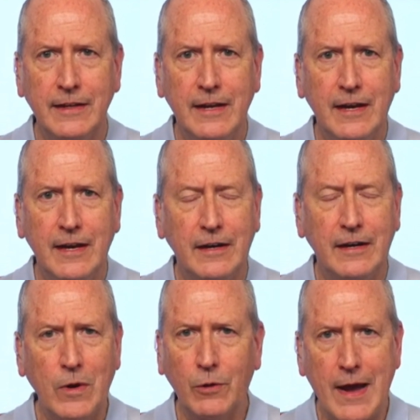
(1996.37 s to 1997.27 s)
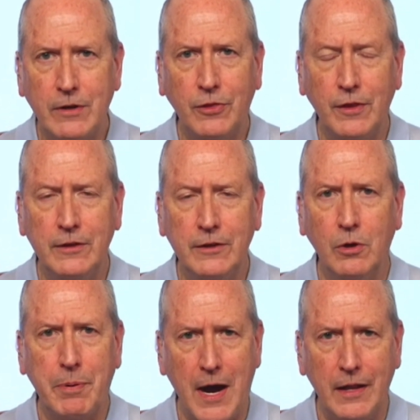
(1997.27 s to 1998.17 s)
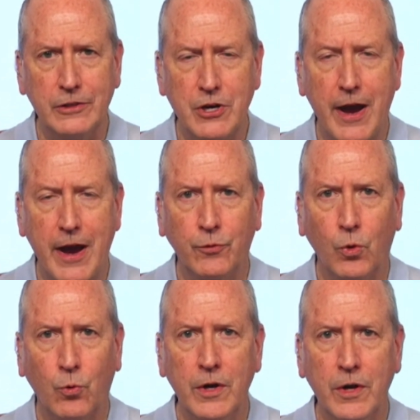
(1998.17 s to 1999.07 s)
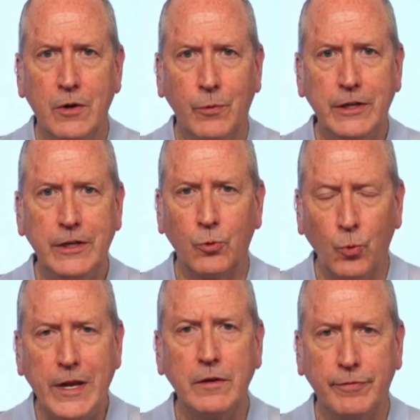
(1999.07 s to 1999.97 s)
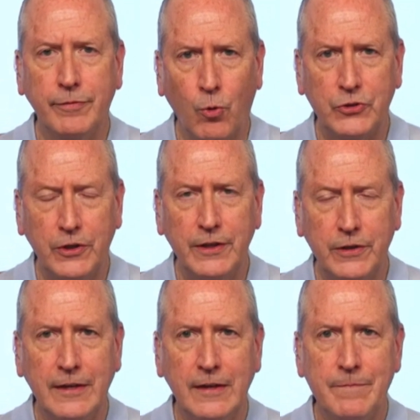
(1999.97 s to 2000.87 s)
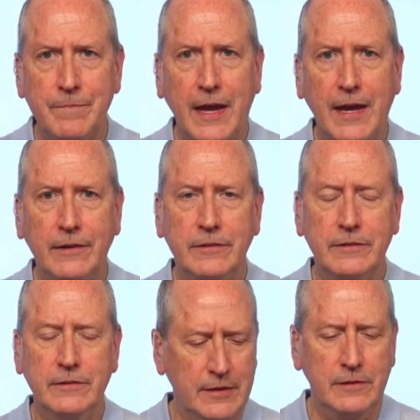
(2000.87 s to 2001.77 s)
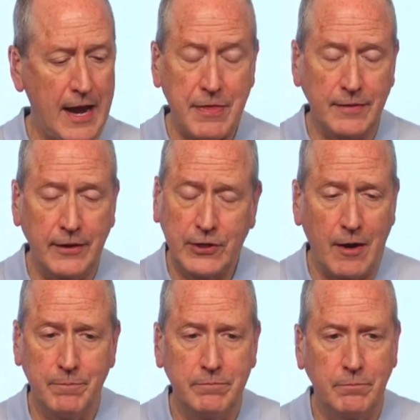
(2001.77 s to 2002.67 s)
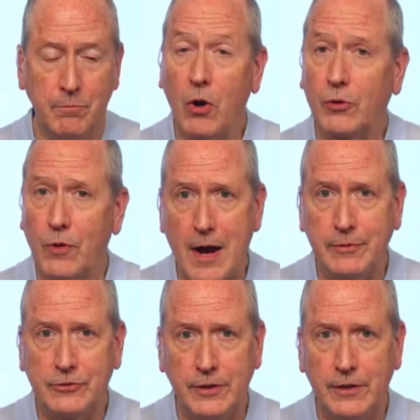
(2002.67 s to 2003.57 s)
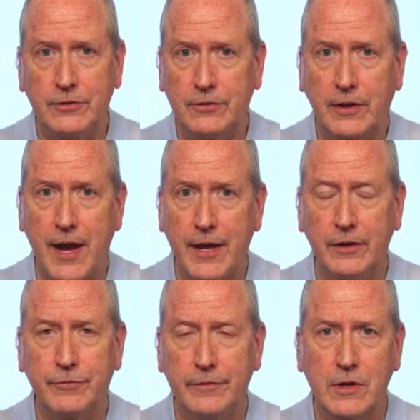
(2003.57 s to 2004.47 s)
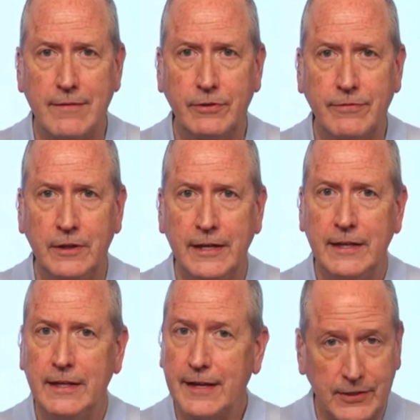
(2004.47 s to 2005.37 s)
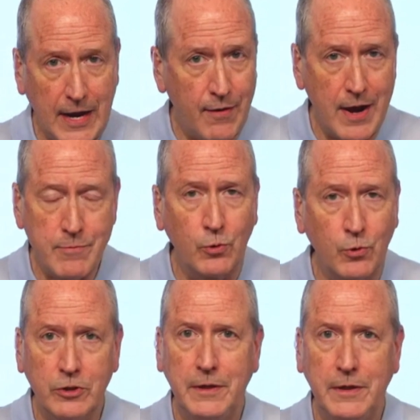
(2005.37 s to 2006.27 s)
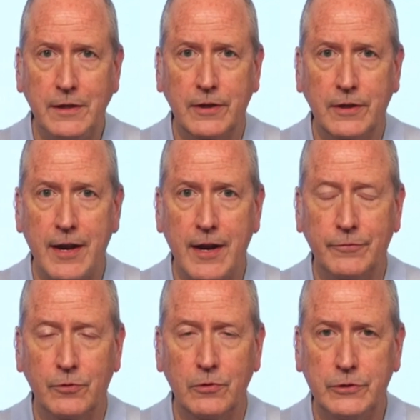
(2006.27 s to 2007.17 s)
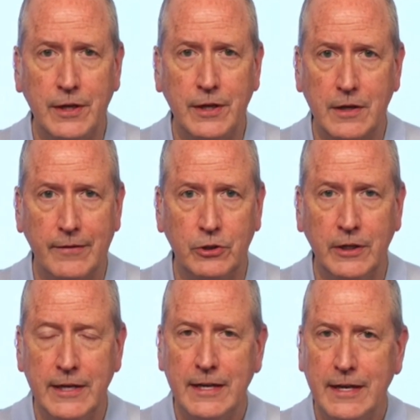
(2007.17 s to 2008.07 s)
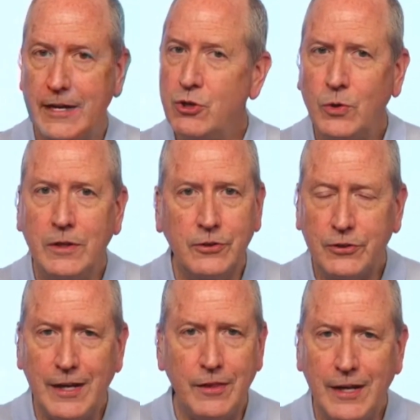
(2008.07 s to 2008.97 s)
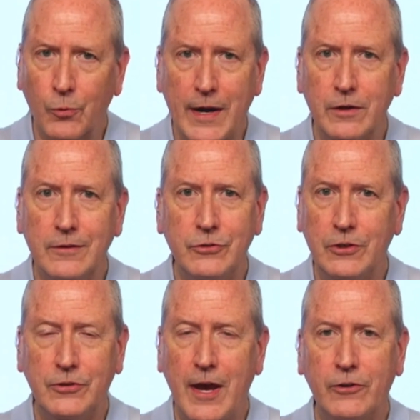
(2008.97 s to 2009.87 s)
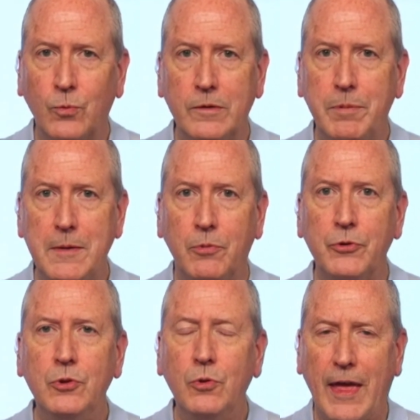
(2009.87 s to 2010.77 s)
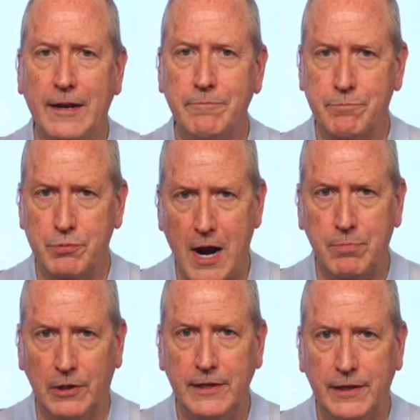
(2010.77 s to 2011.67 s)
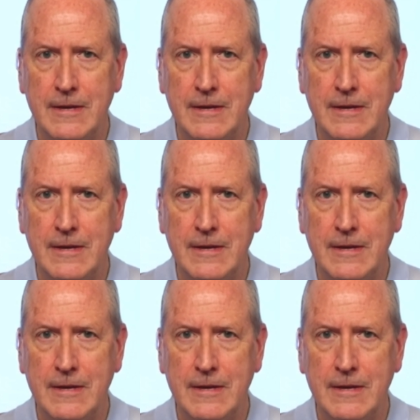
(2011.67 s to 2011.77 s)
We don't have anything to apologize for. We need to reinforce it. And I think that's how Mark Robinson is as a candidate for governor. That's how I'm going to be as a candidate for lieutenant governor. And you can see the record of success when people do that properly.